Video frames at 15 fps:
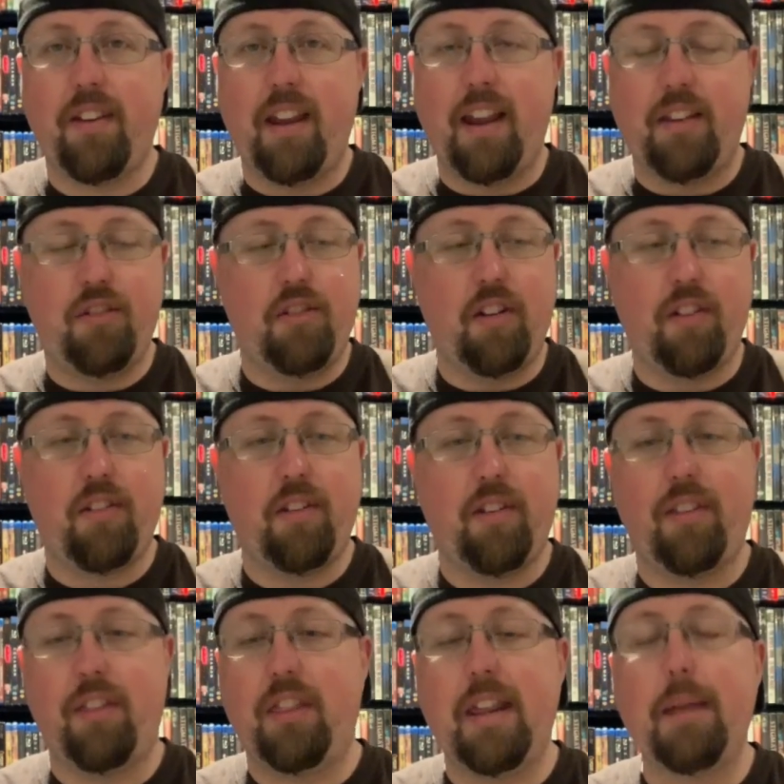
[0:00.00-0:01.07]
It's just
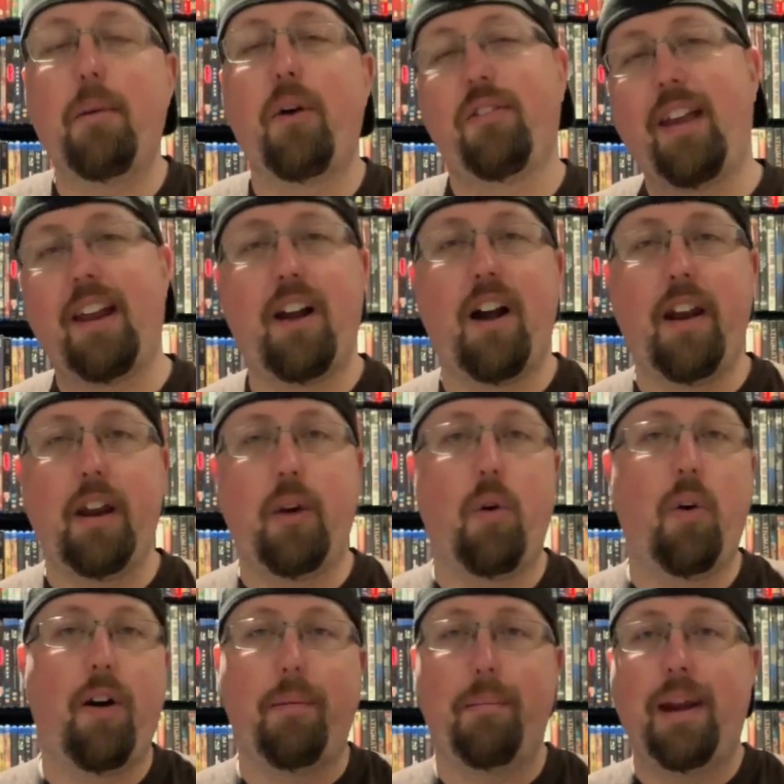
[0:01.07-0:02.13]
the most iconic
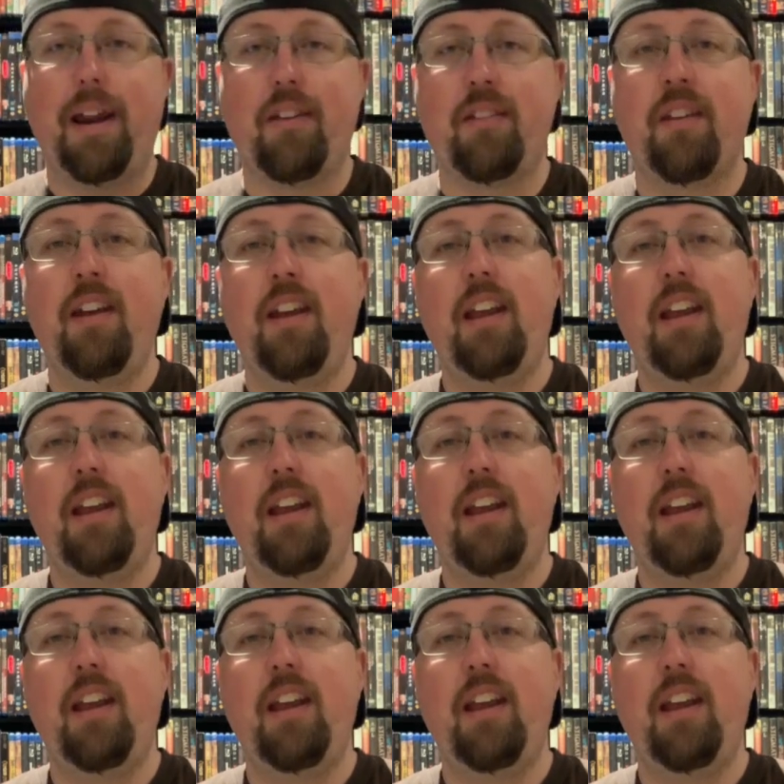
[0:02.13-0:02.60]
horror piece,